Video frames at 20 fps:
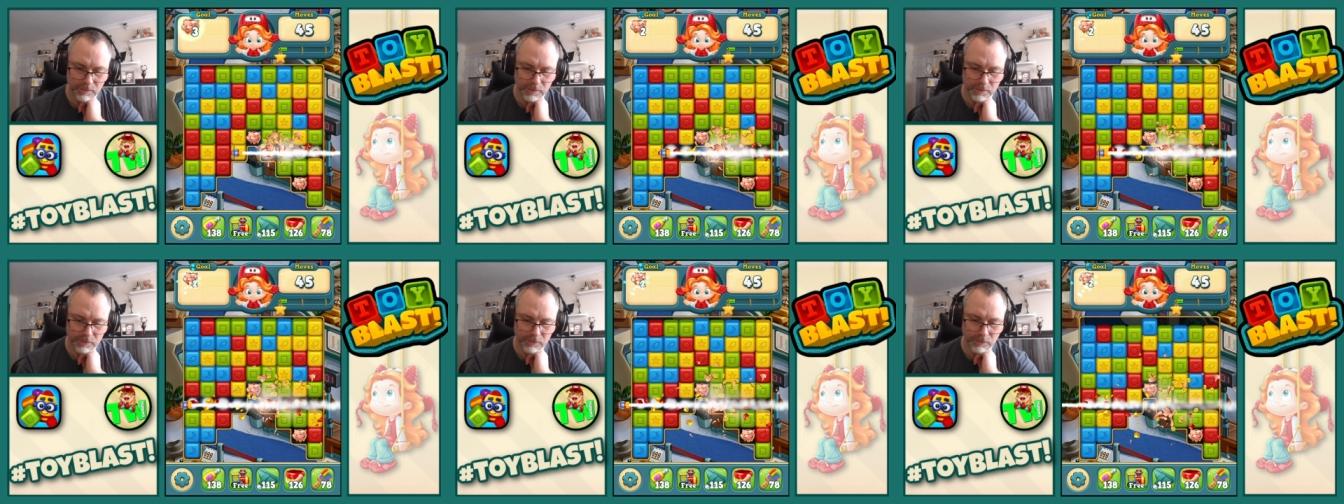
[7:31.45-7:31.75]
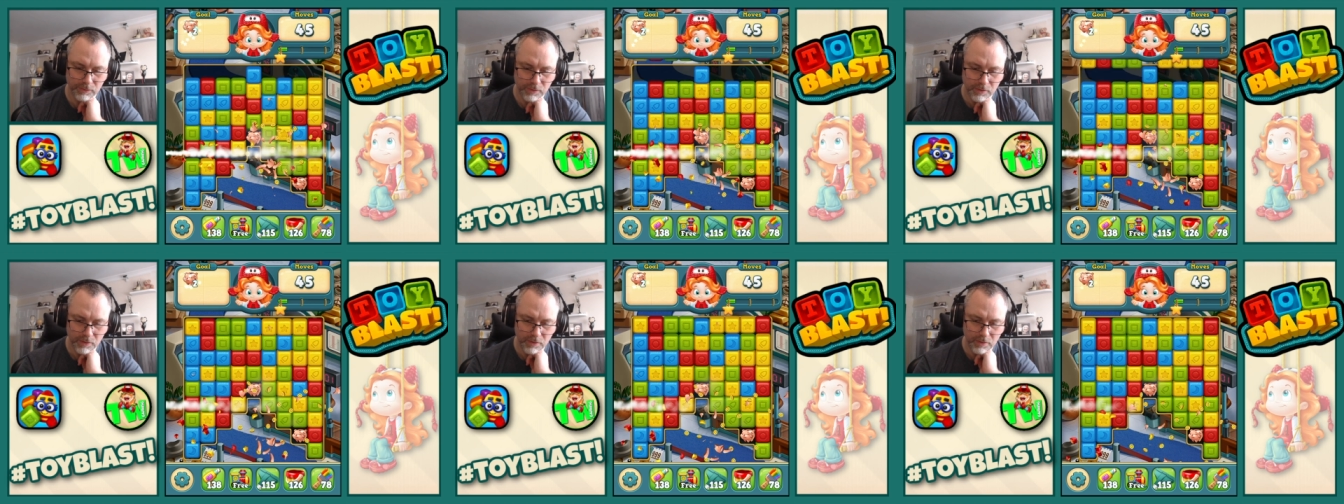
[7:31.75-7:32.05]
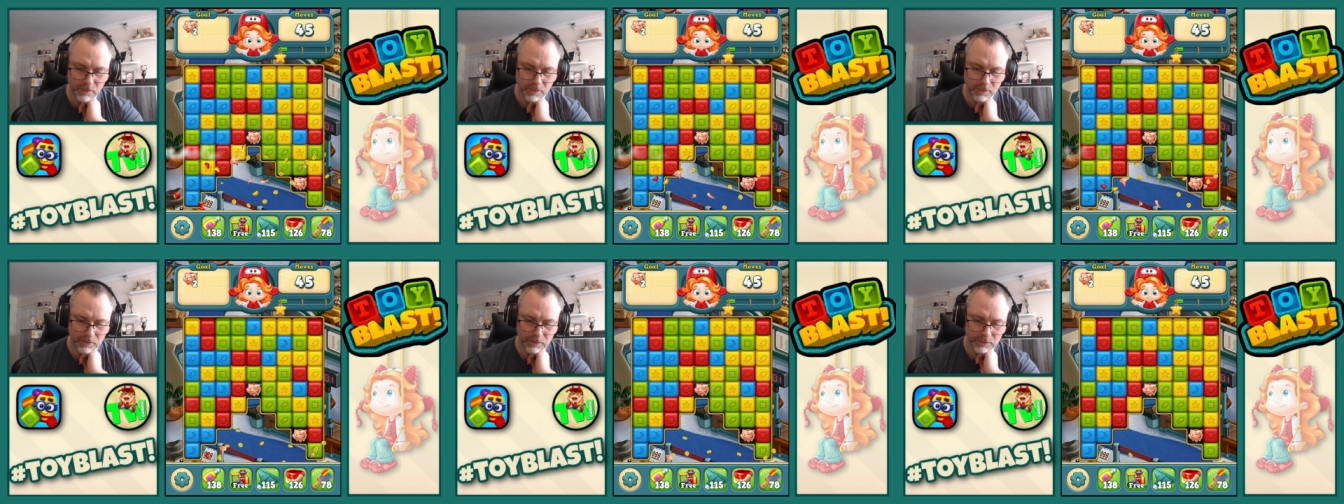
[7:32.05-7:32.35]

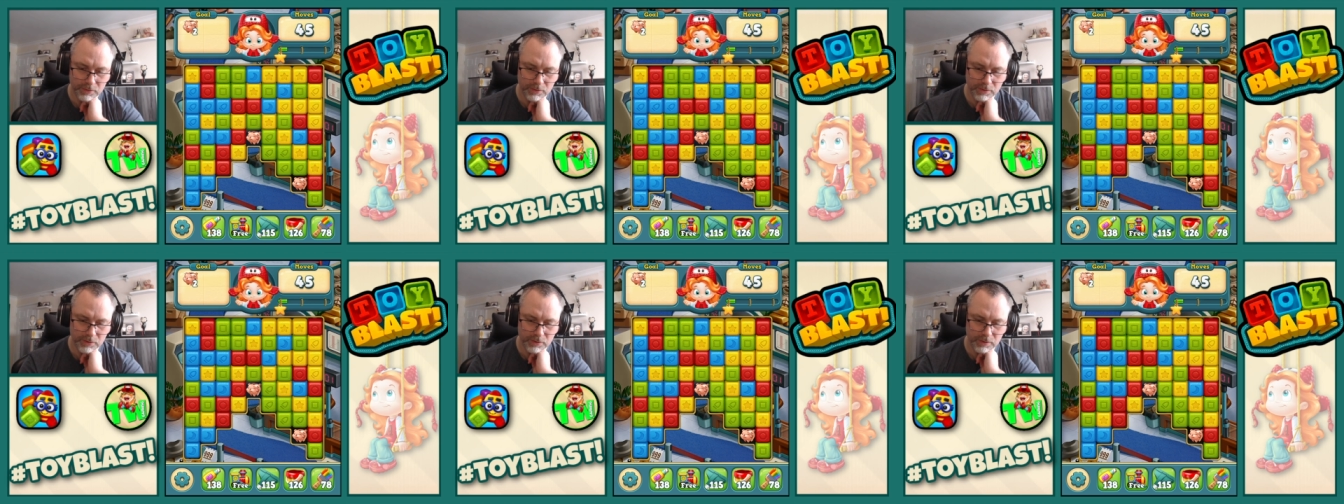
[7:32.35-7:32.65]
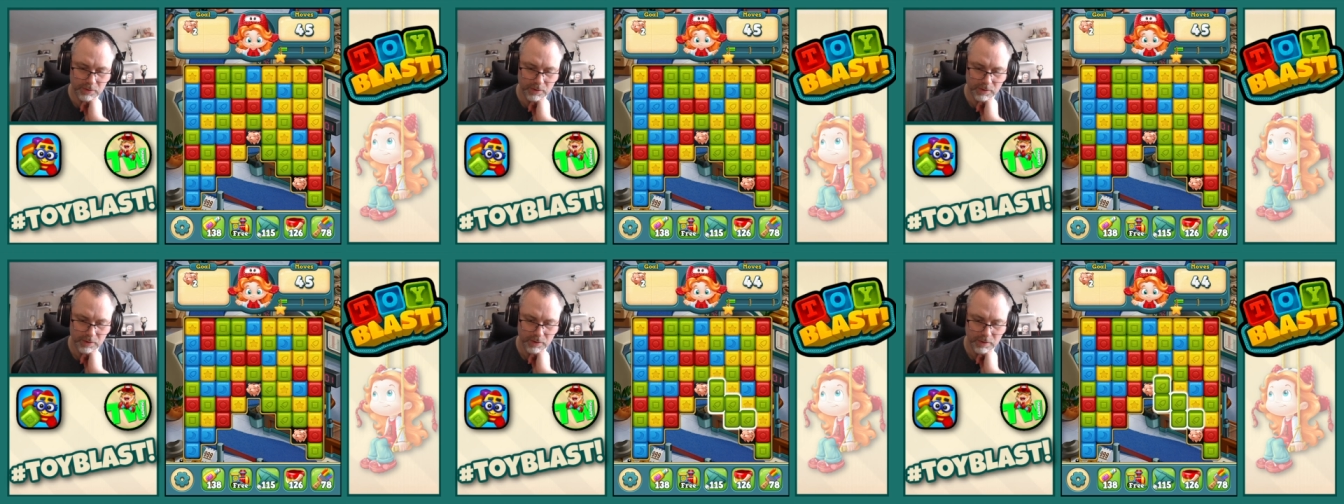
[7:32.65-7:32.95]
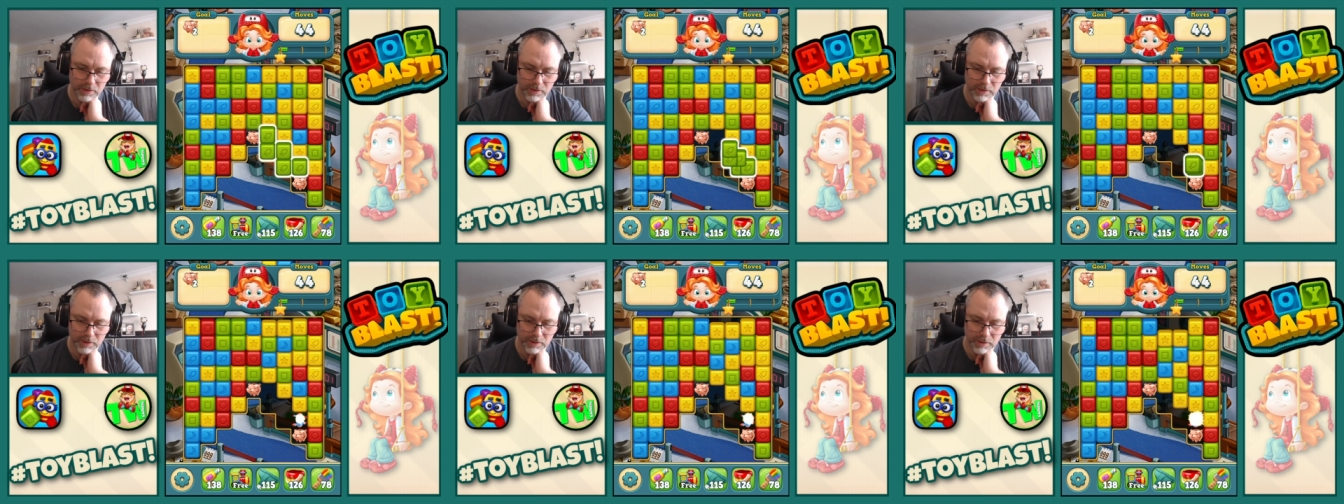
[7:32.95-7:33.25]
across.
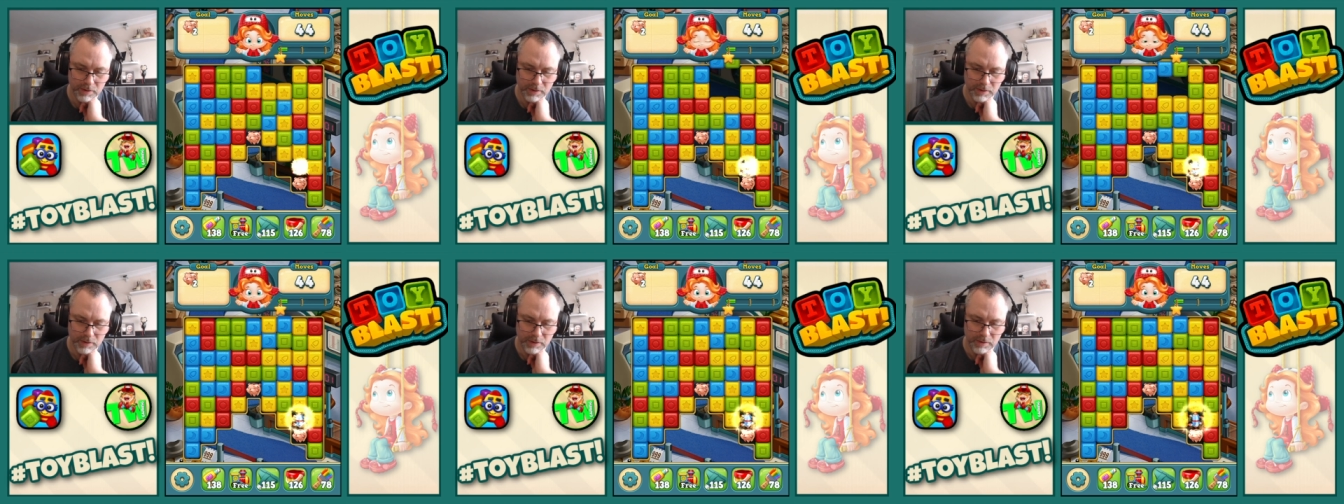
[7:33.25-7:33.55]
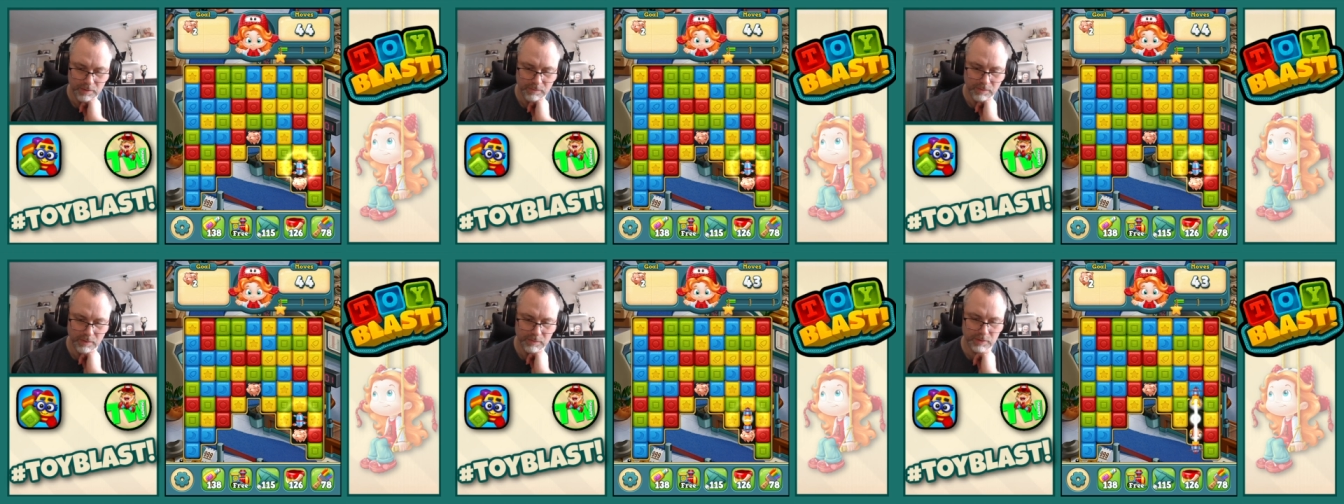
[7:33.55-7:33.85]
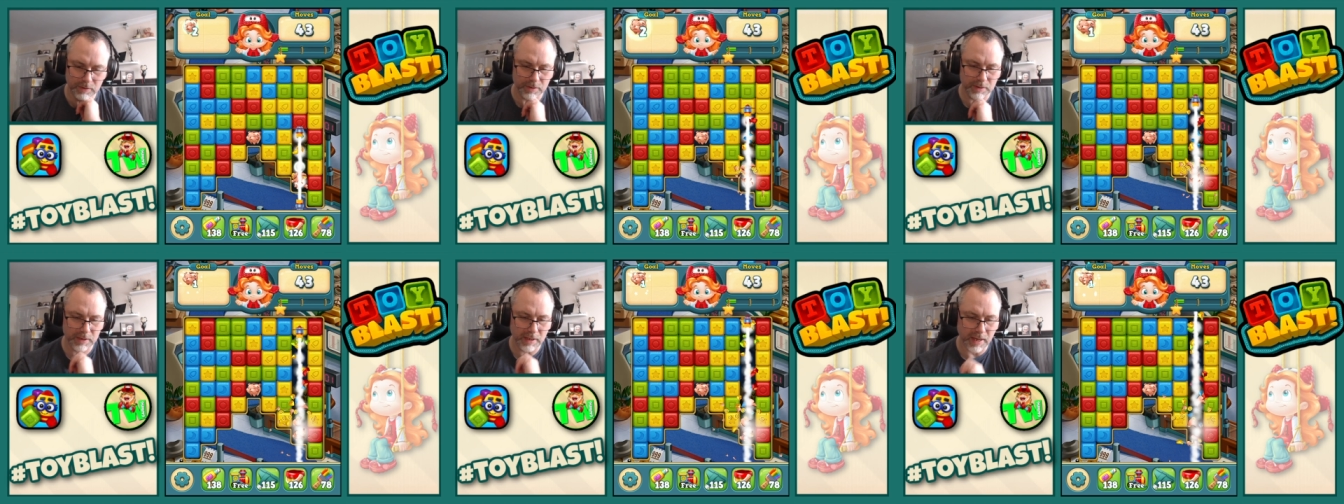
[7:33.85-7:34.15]

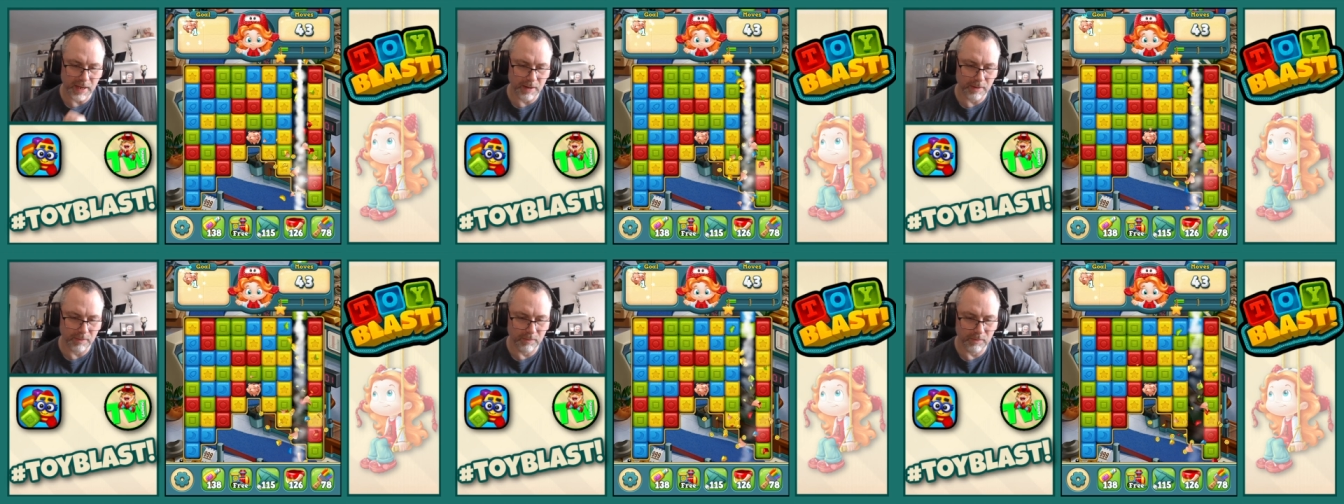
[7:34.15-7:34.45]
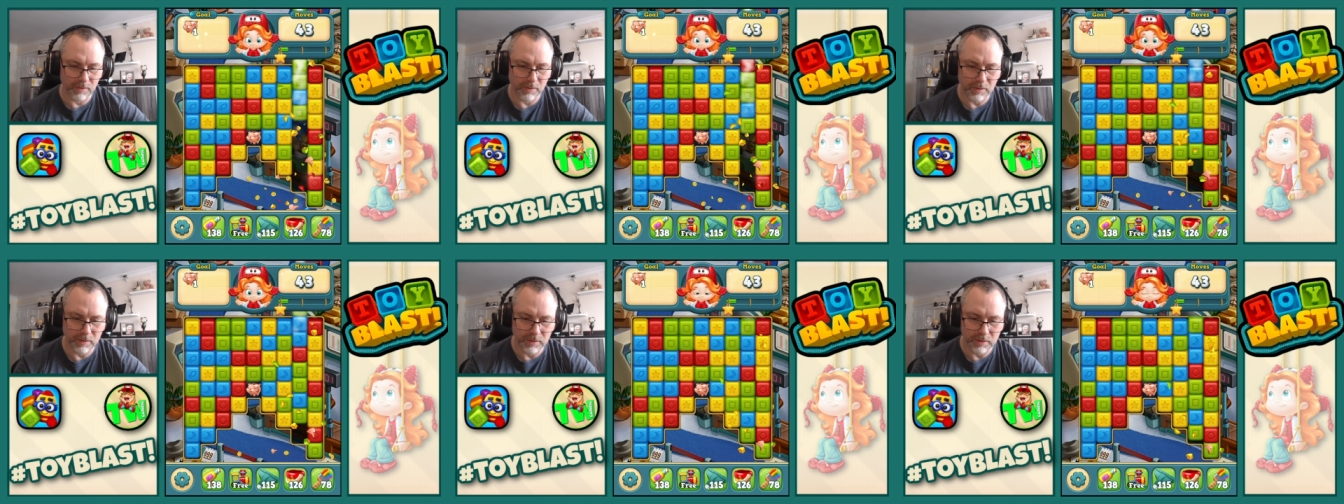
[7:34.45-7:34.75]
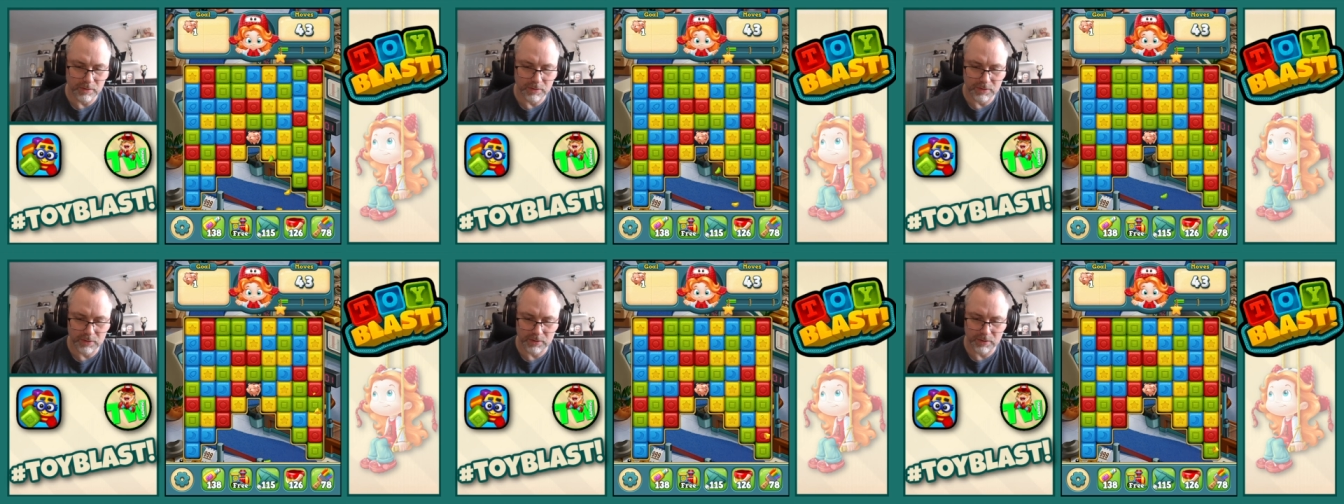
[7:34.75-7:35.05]
Rotor
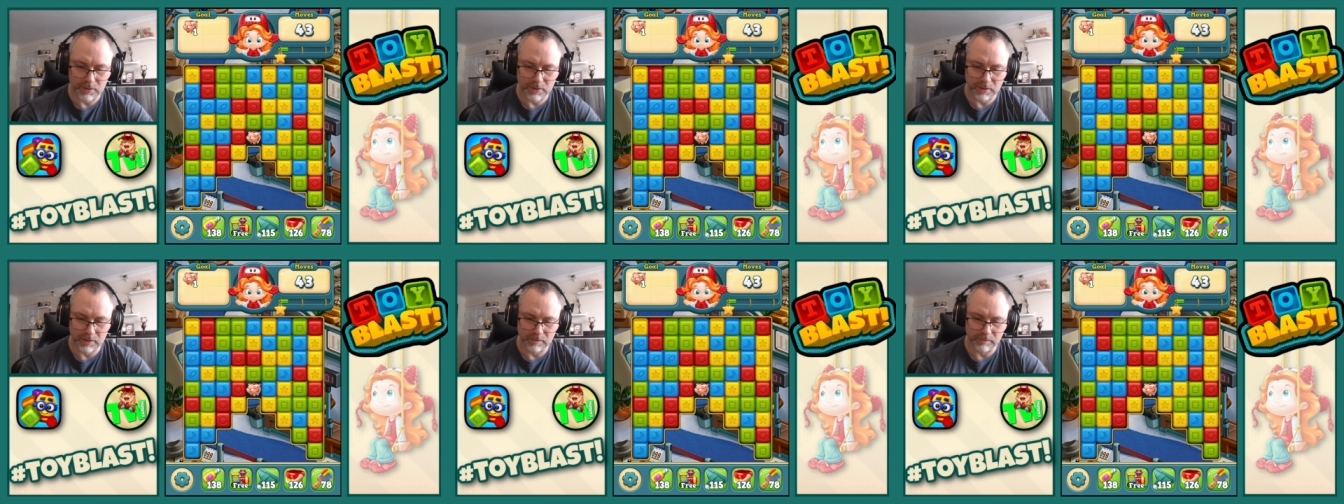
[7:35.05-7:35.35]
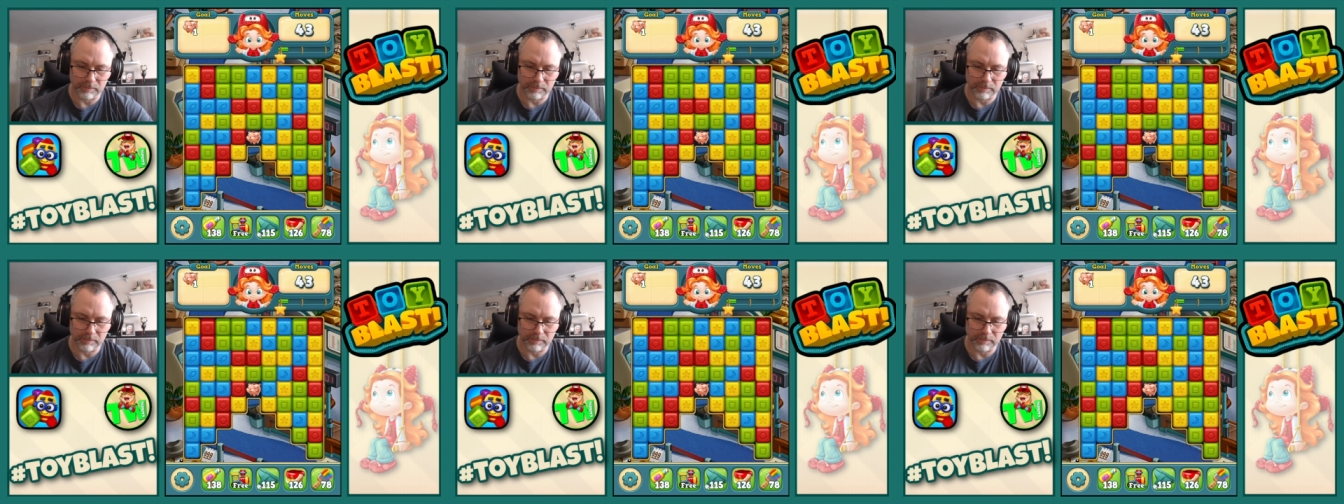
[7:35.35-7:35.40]
downwards.